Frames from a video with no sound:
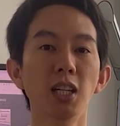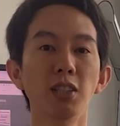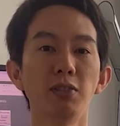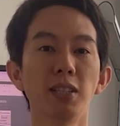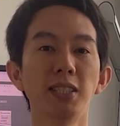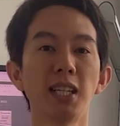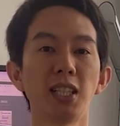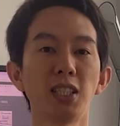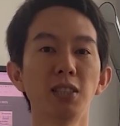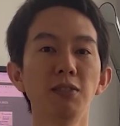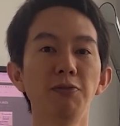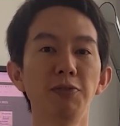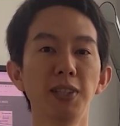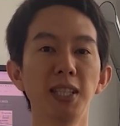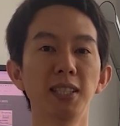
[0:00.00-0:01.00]
transaction
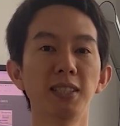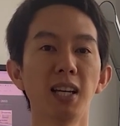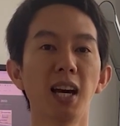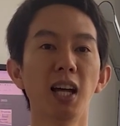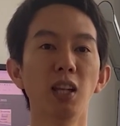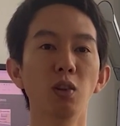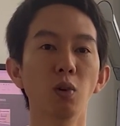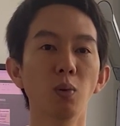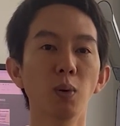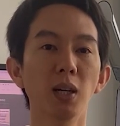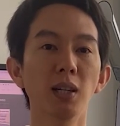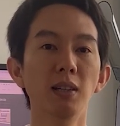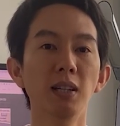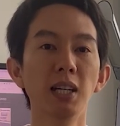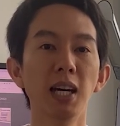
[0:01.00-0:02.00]
fees are
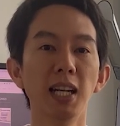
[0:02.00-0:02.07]
lower,